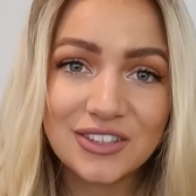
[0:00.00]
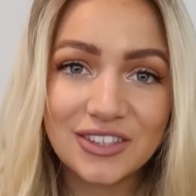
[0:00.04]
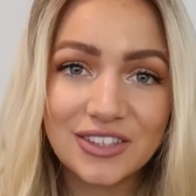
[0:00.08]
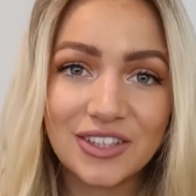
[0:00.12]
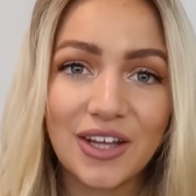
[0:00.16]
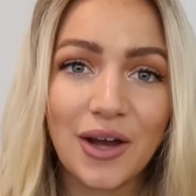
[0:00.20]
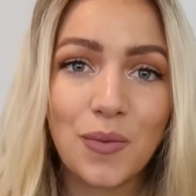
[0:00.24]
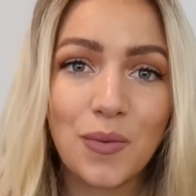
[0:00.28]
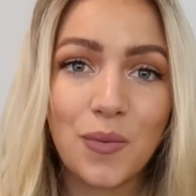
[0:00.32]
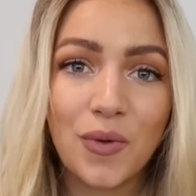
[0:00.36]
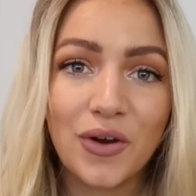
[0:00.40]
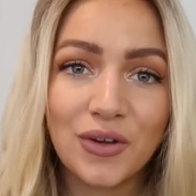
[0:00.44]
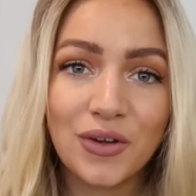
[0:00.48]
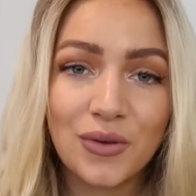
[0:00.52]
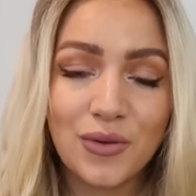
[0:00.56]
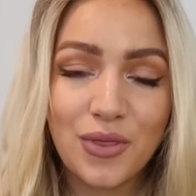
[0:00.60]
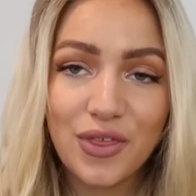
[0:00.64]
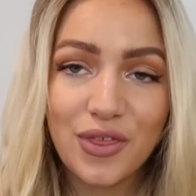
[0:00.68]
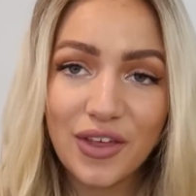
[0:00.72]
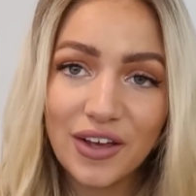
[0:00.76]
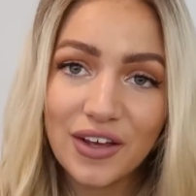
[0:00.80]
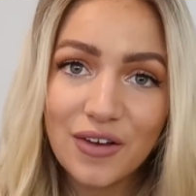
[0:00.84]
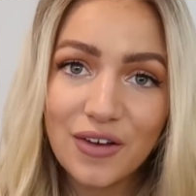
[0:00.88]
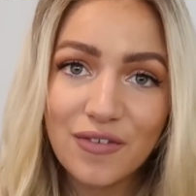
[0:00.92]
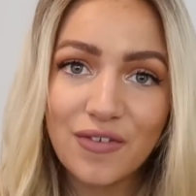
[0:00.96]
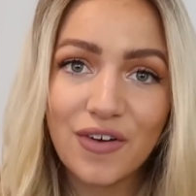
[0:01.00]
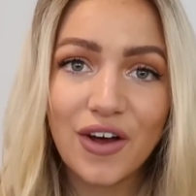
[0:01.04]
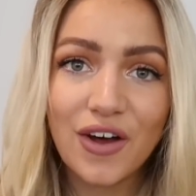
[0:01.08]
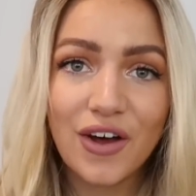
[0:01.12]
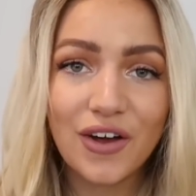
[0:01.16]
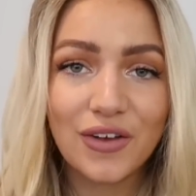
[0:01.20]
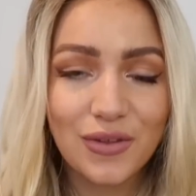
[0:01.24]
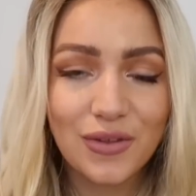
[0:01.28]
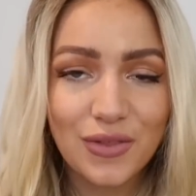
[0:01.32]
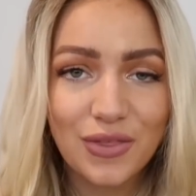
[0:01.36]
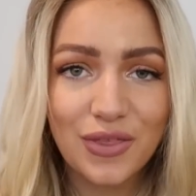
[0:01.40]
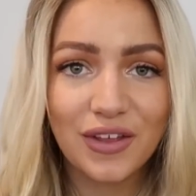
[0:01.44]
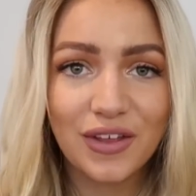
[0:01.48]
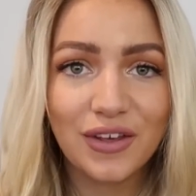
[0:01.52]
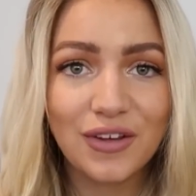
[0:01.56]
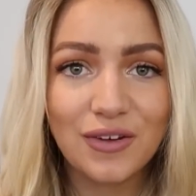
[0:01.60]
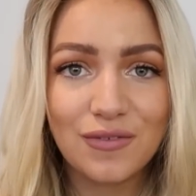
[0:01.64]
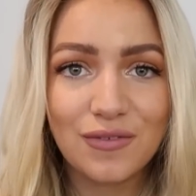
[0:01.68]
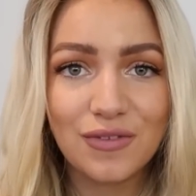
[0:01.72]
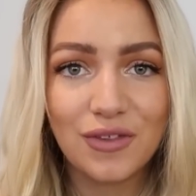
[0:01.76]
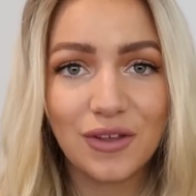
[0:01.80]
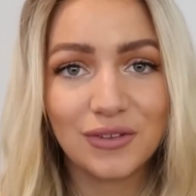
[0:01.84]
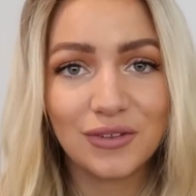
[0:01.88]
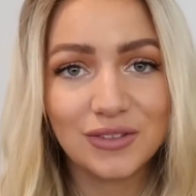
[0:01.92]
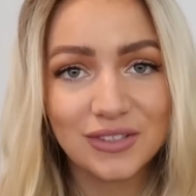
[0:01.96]
so that when you think of her, you think
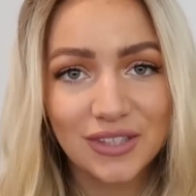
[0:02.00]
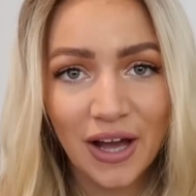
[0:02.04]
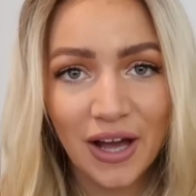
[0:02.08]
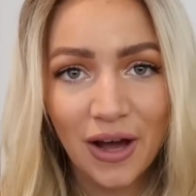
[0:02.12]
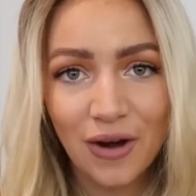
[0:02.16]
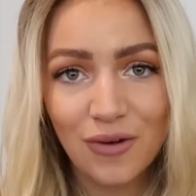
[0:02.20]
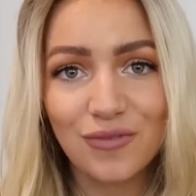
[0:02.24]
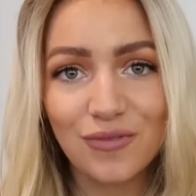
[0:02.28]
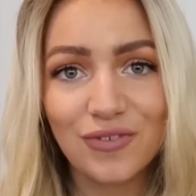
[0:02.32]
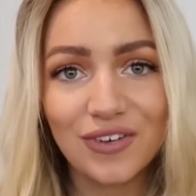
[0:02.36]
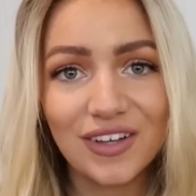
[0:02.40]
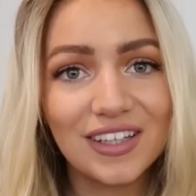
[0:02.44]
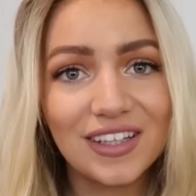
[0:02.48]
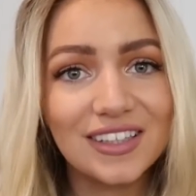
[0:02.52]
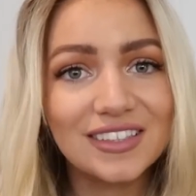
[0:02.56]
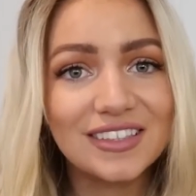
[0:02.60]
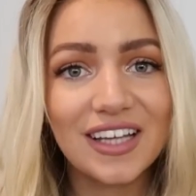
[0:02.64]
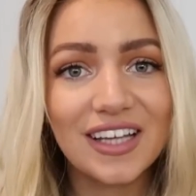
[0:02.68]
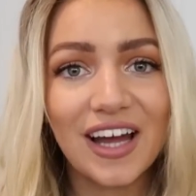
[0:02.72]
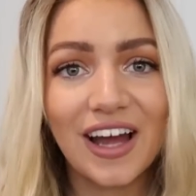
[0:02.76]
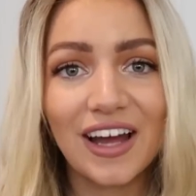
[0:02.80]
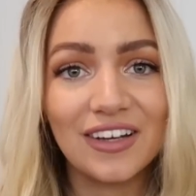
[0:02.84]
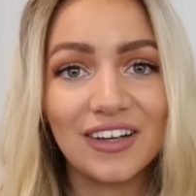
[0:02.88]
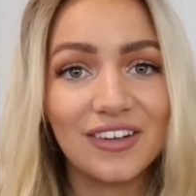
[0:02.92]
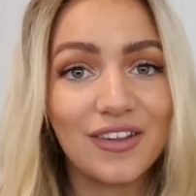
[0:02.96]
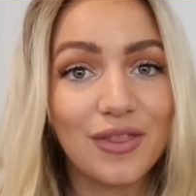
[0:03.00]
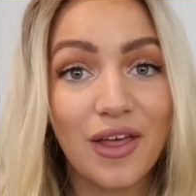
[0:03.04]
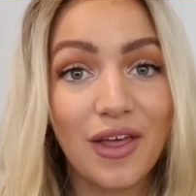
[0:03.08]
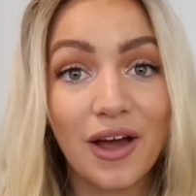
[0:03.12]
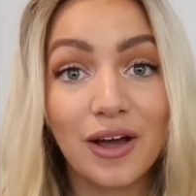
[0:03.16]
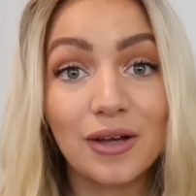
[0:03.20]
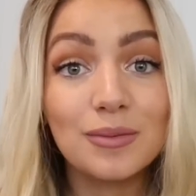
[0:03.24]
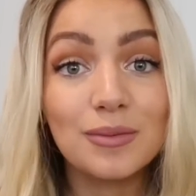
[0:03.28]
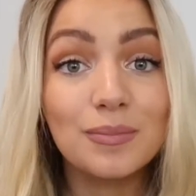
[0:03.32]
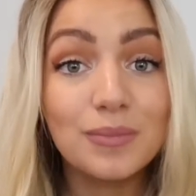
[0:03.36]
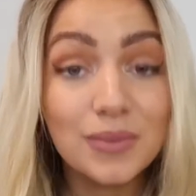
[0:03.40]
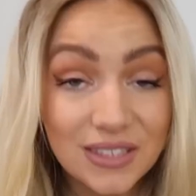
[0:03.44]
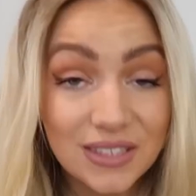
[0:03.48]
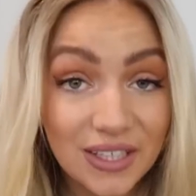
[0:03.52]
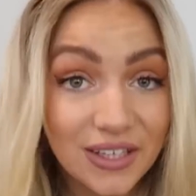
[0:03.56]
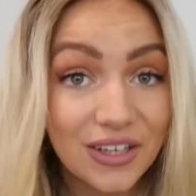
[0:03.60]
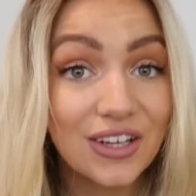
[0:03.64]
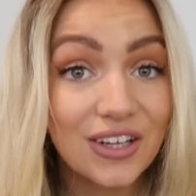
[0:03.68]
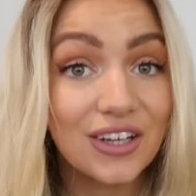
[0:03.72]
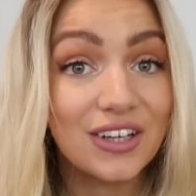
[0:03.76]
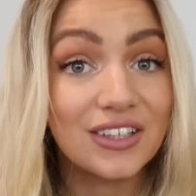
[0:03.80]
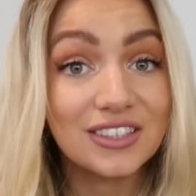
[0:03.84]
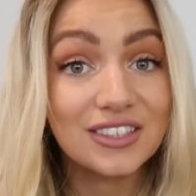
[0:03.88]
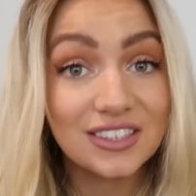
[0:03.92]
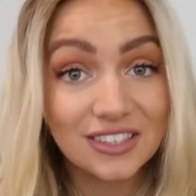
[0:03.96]
of those outfits and that
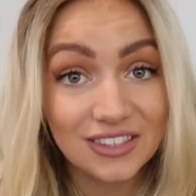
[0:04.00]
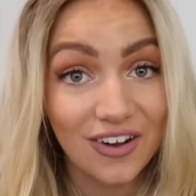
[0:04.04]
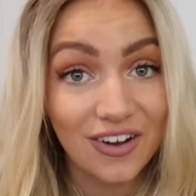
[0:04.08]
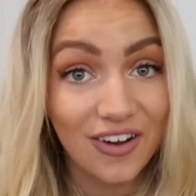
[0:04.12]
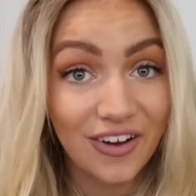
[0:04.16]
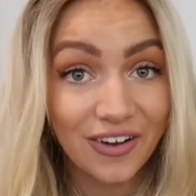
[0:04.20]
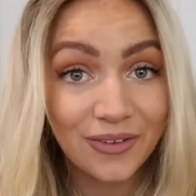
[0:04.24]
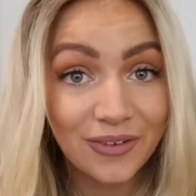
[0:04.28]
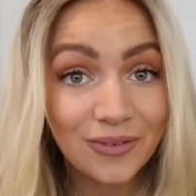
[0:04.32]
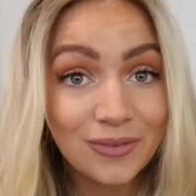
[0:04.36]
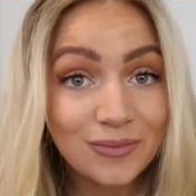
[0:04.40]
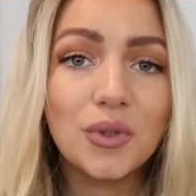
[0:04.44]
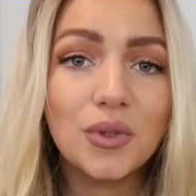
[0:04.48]
particular style.